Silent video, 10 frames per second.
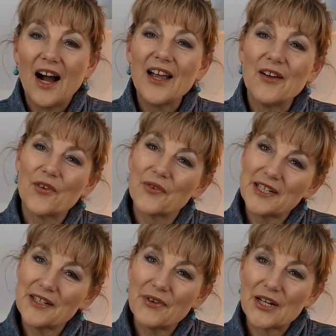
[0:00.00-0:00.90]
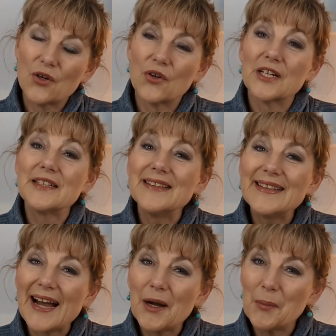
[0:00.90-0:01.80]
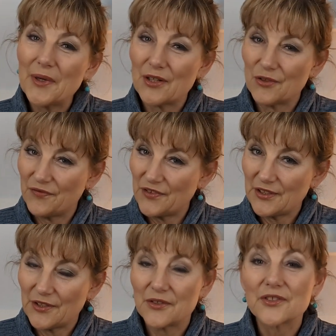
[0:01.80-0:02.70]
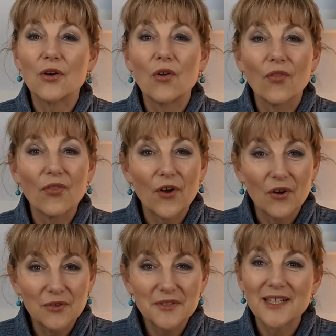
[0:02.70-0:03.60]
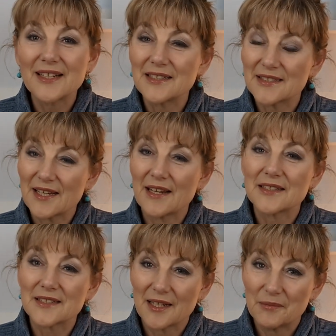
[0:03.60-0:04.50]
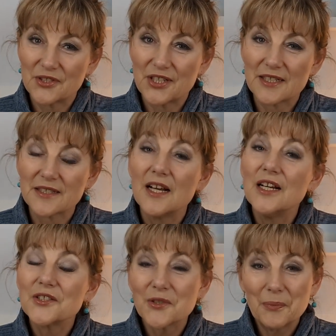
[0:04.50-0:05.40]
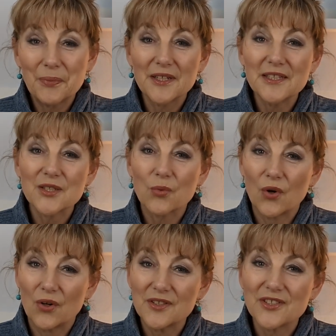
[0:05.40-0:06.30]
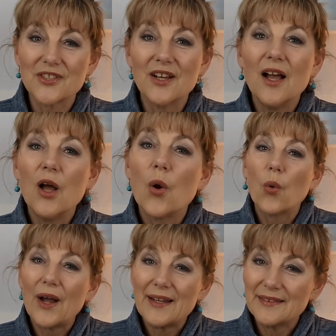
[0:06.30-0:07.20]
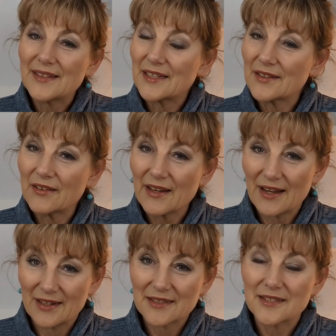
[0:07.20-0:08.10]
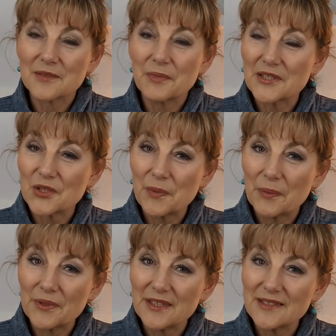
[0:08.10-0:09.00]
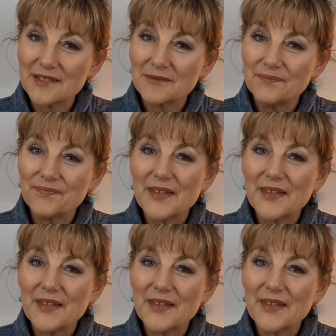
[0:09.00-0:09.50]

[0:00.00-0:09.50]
I have already recorded a number of videos on those exact subjects, so please watch. When can I access my super, please?